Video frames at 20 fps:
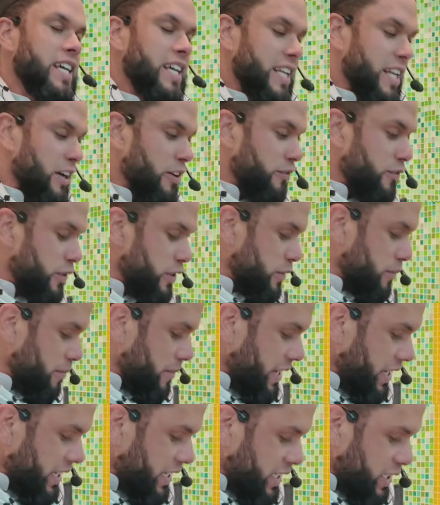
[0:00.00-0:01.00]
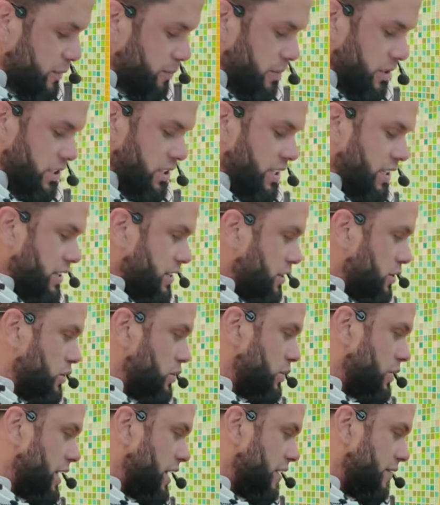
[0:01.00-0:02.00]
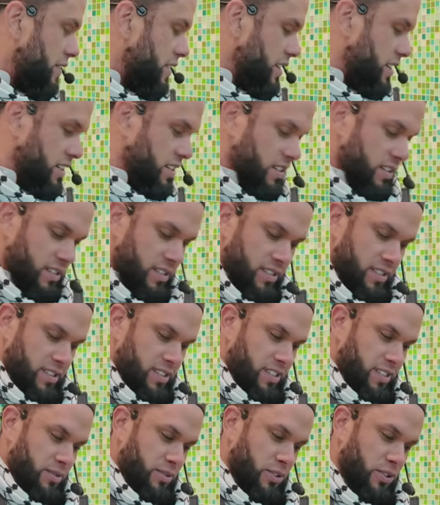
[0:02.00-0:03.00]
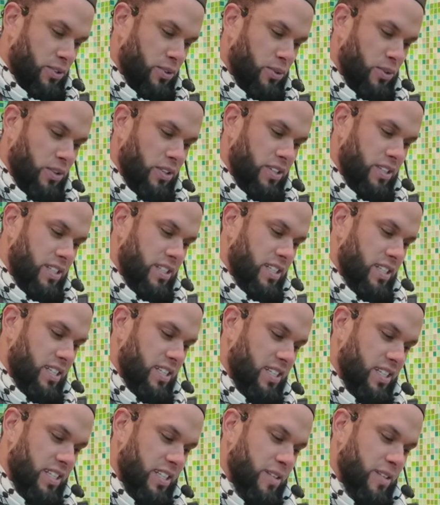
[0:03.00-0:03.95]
Now for the men, especially those who have the, what do you call this thing?